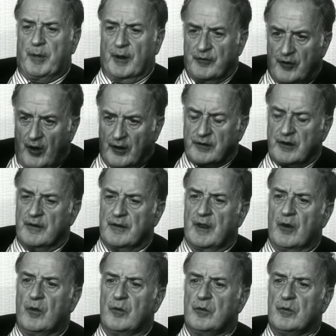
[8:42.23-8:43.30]
but not in
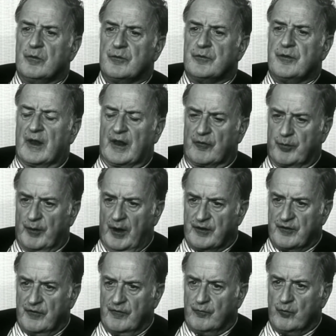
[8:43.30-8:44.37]
the old
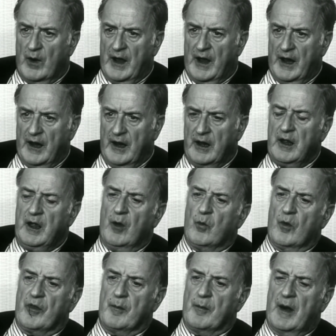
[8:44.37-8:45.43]
exploitative way
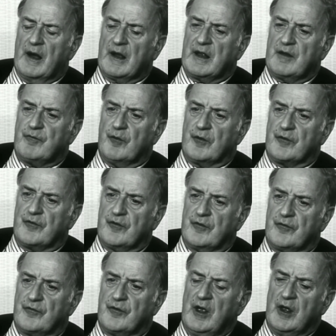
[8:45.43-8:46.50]
where the market
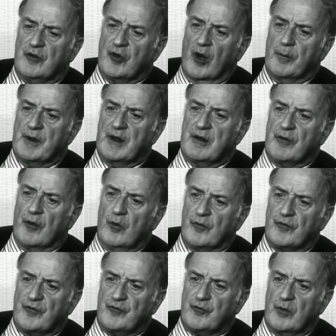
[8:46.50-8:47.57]
forces dominated the
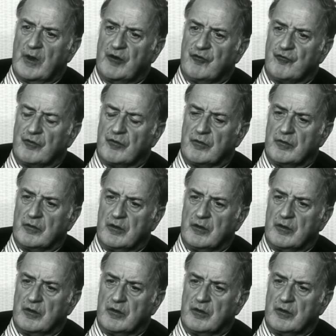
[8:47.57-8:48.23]
whole situation.